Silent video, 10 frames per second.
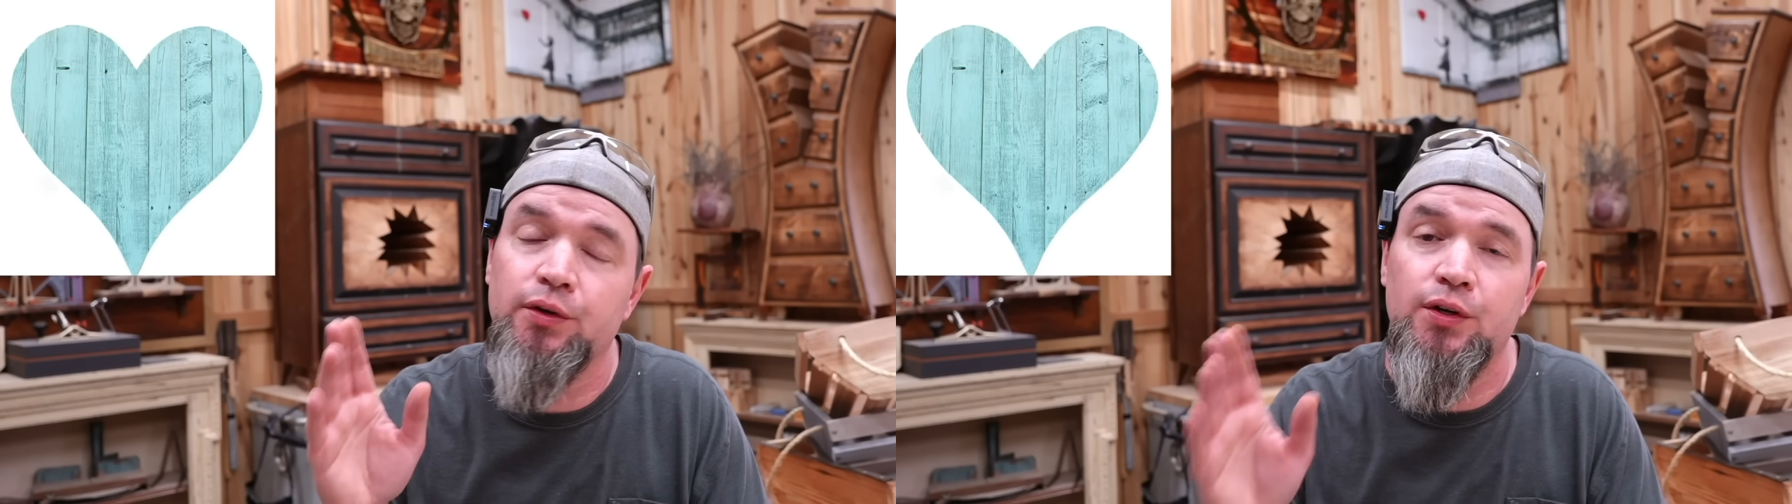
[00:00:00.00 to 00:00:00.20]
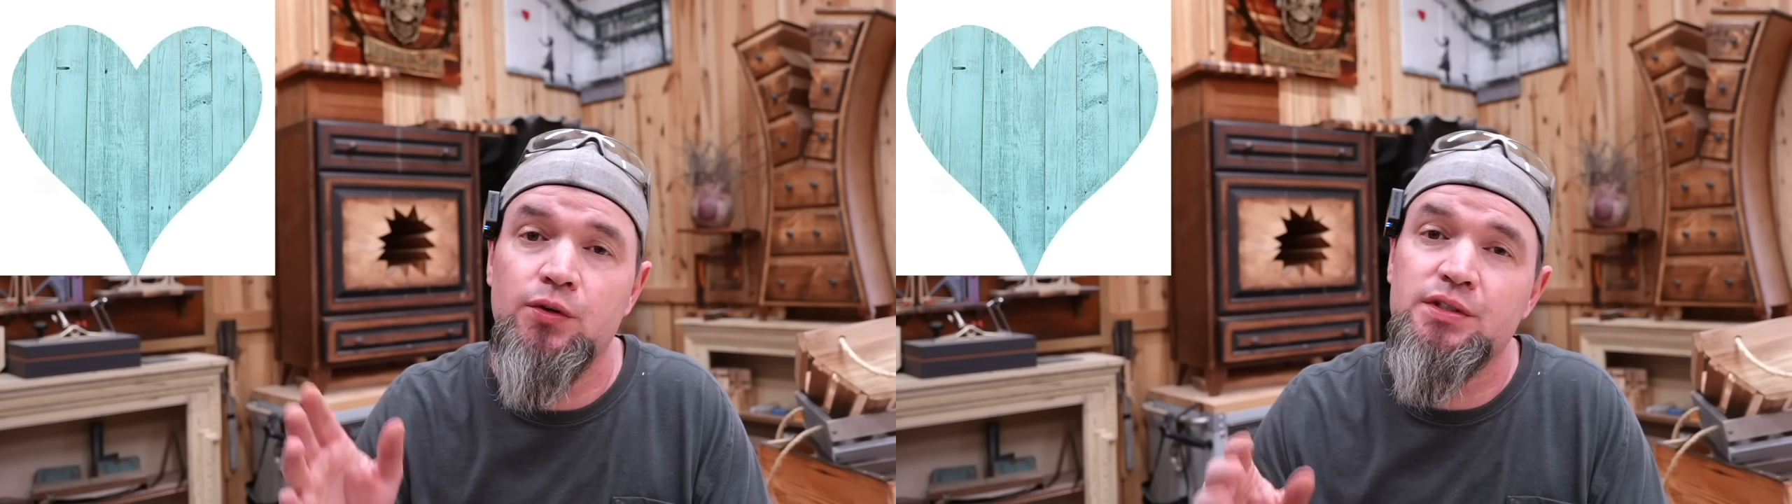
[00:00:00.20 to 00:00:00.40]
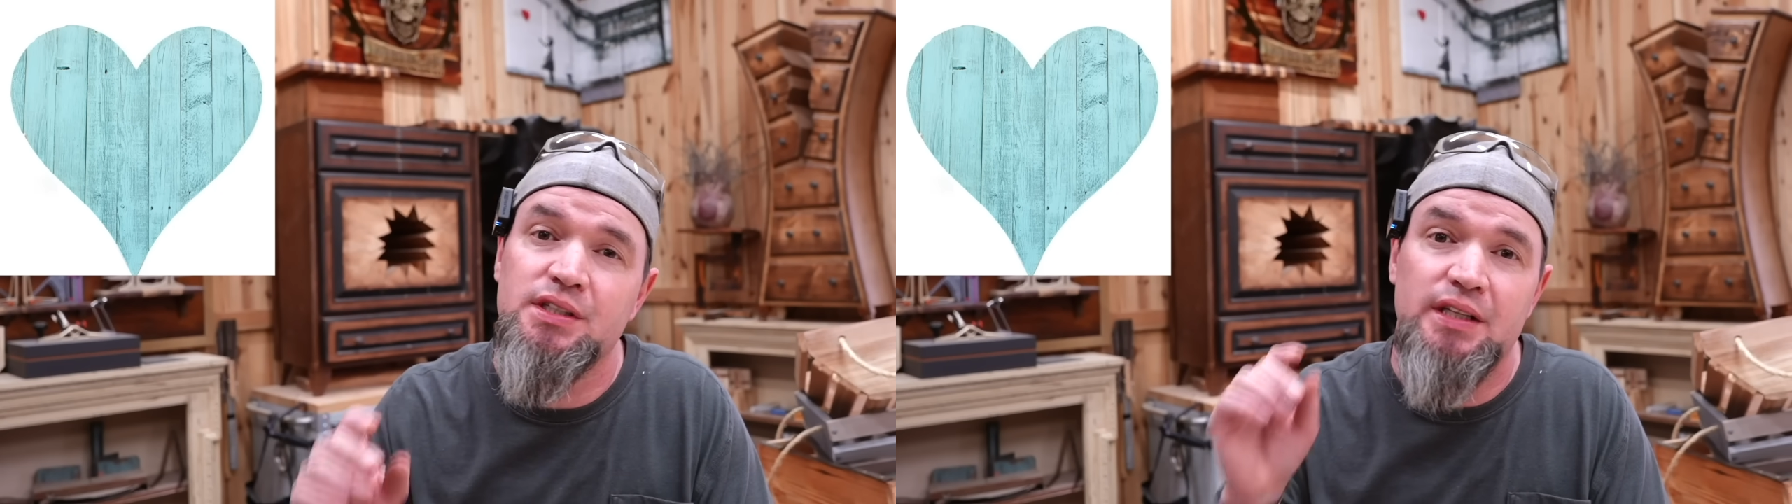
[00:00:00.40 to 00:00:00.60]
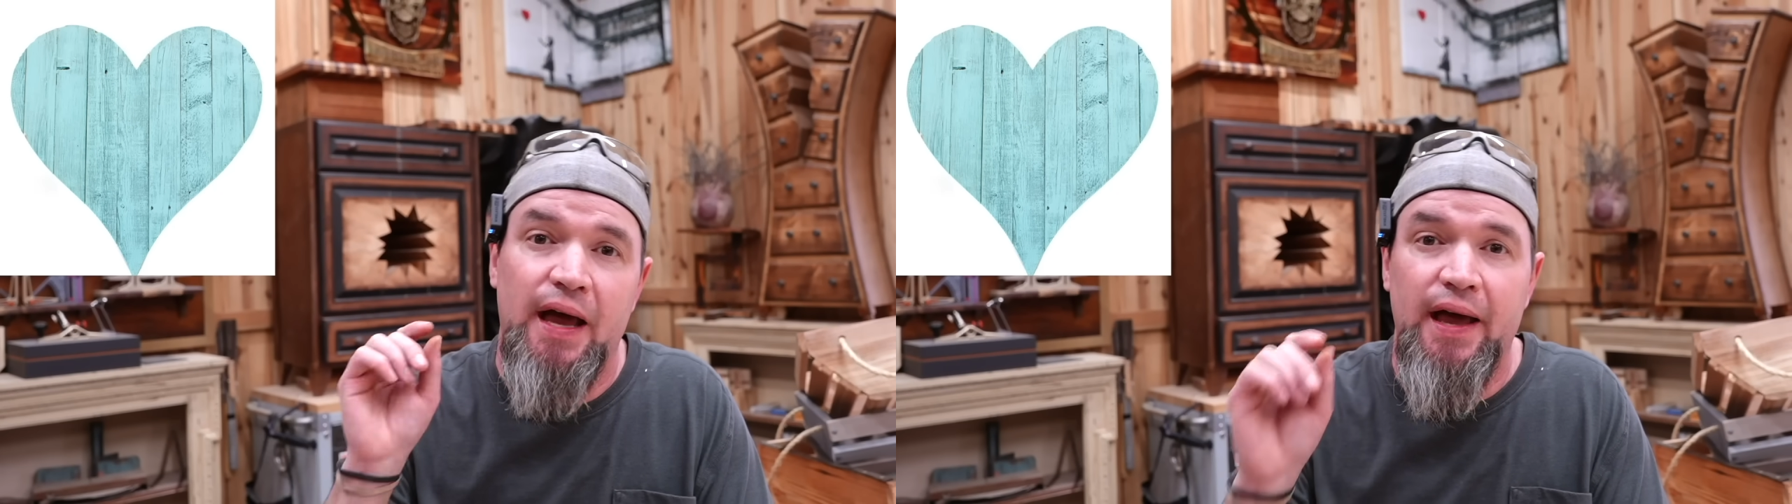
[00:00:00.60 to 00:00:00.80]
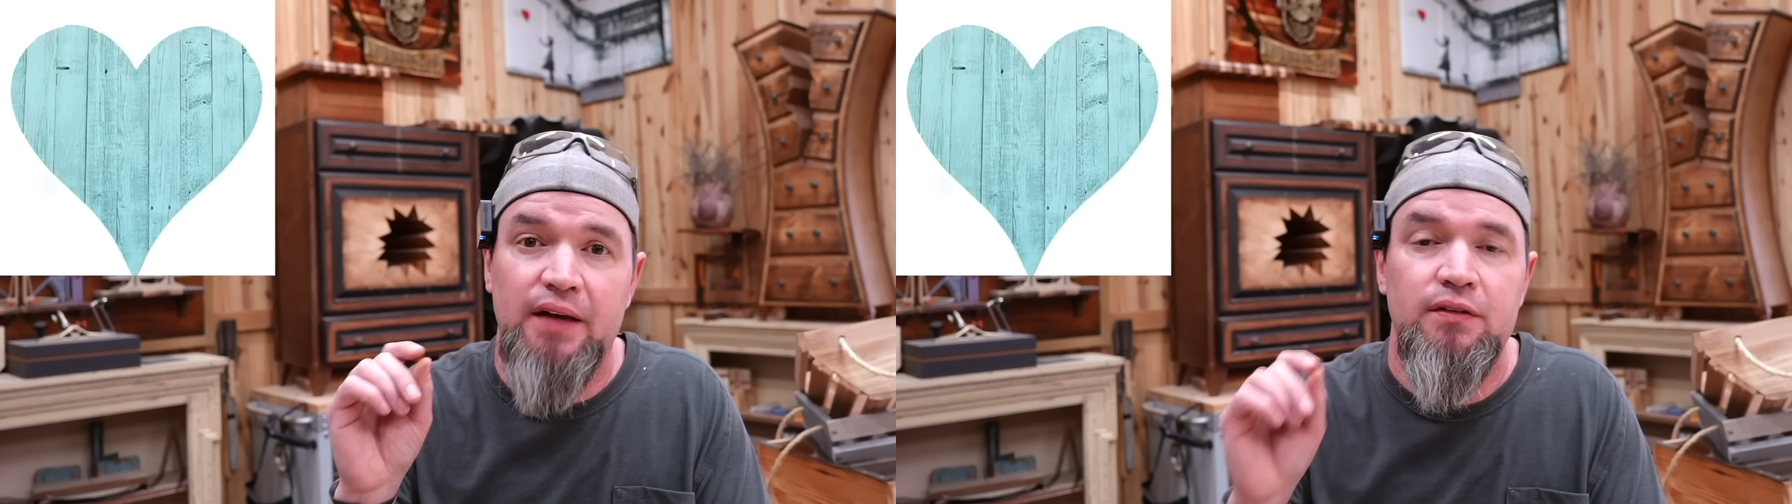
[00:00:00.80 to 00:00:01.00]
used is a
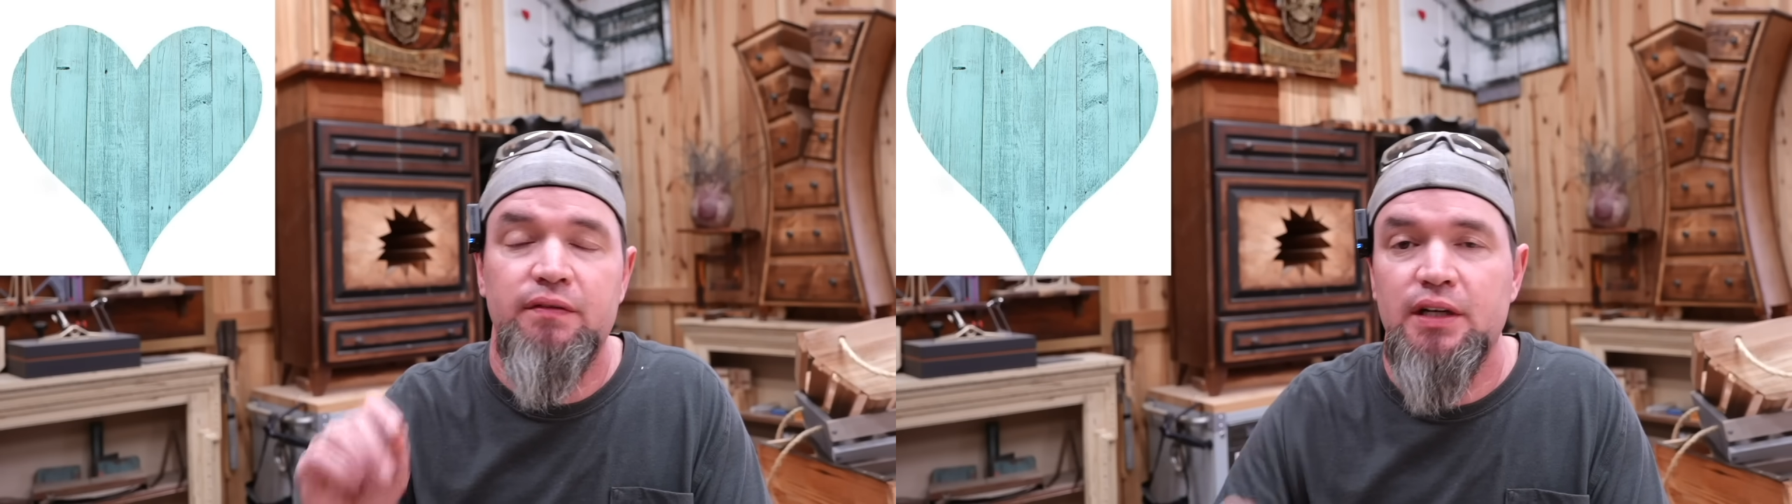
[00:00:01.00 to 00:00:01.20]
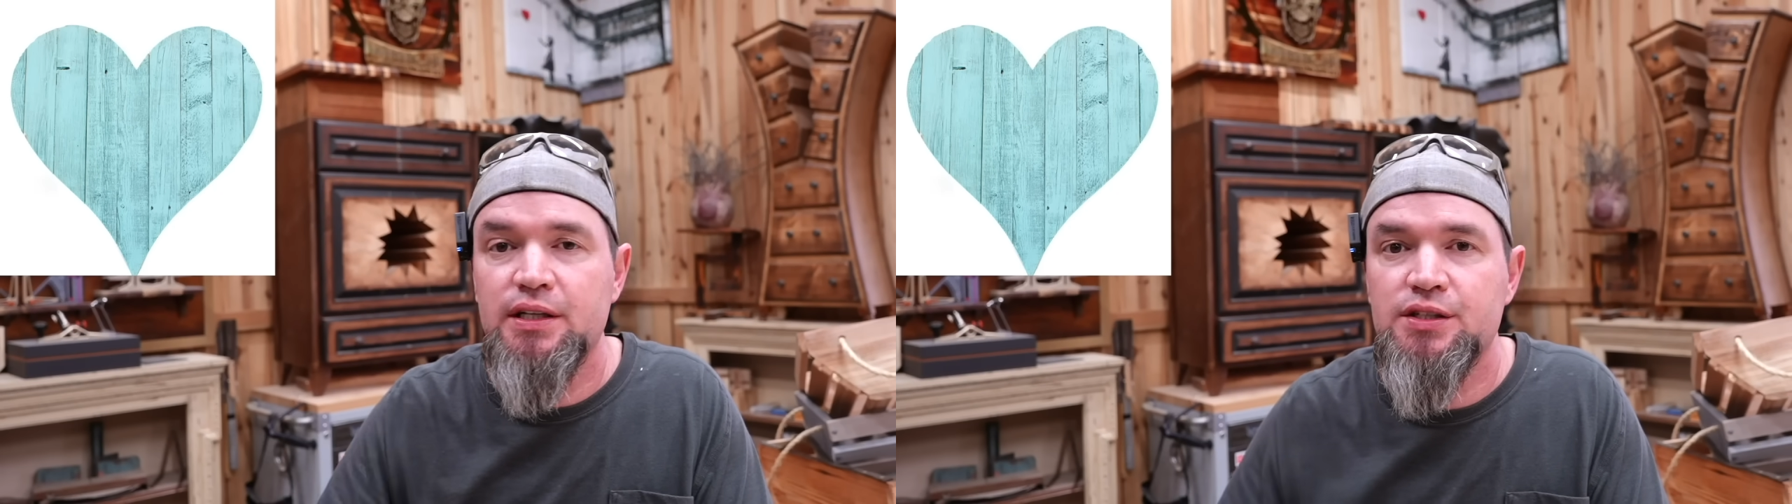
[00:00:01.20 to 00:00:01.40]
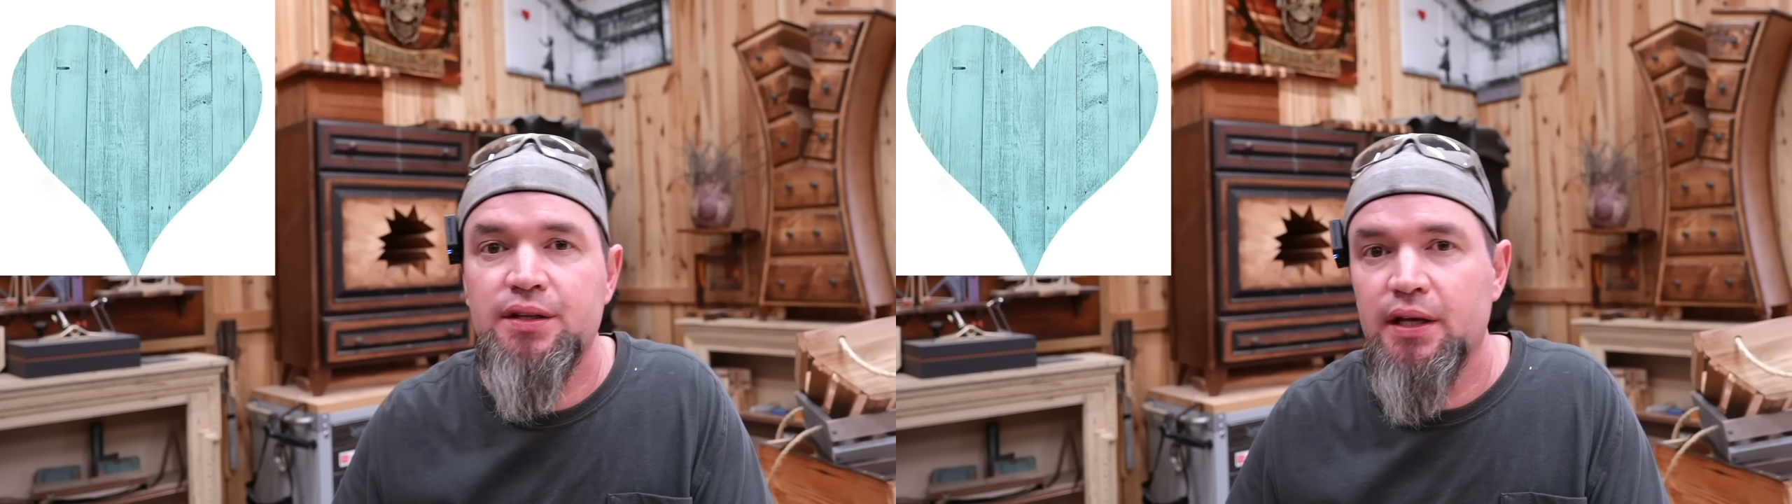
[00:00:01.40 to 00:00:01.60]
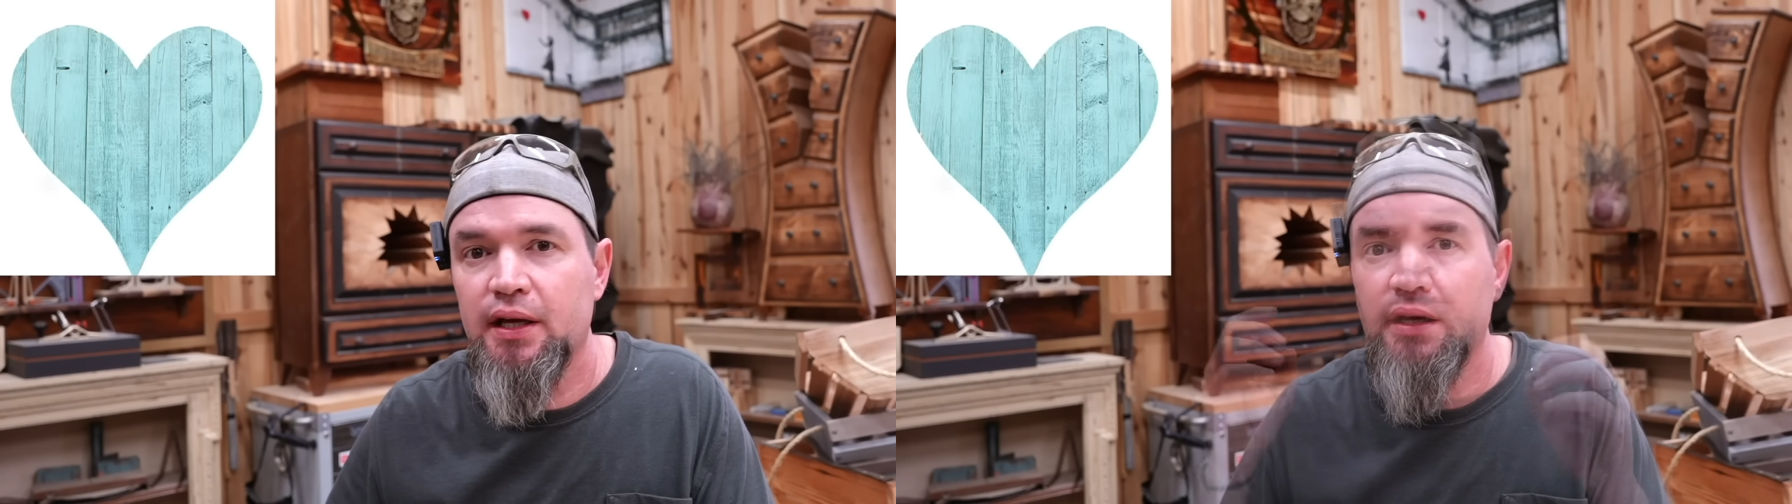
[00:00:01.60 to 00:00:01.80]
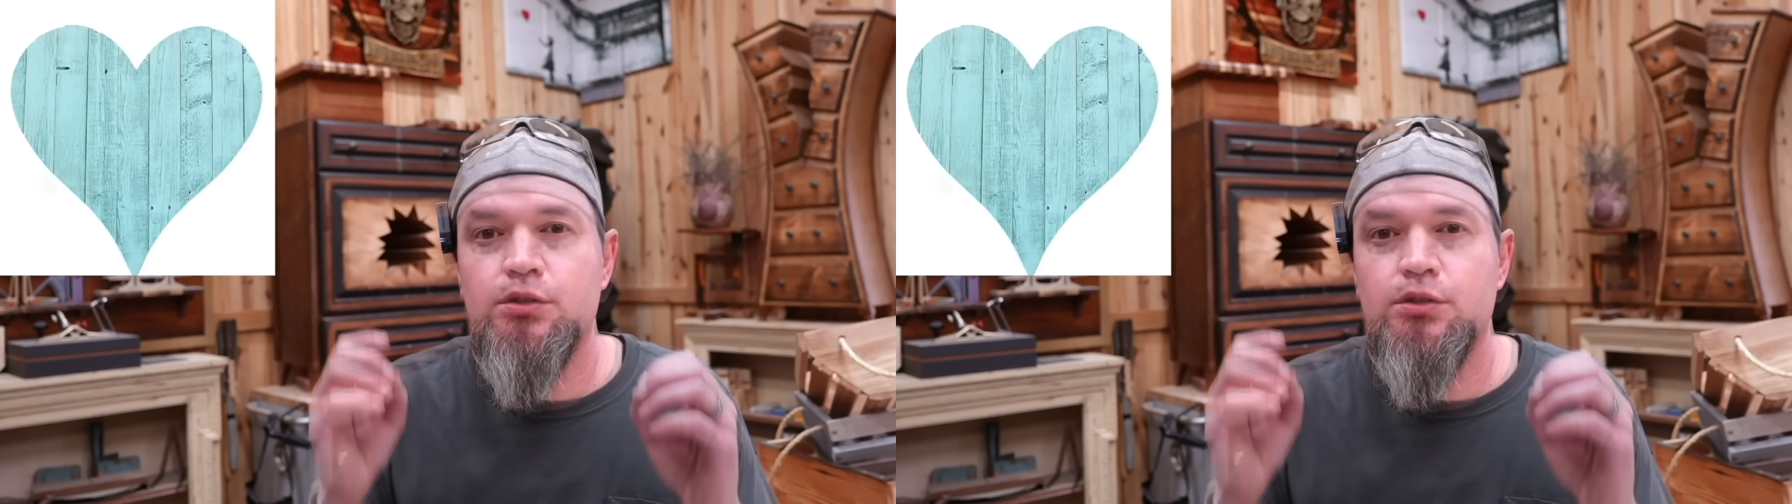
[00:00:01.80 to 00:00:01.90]
1/2 inch thick.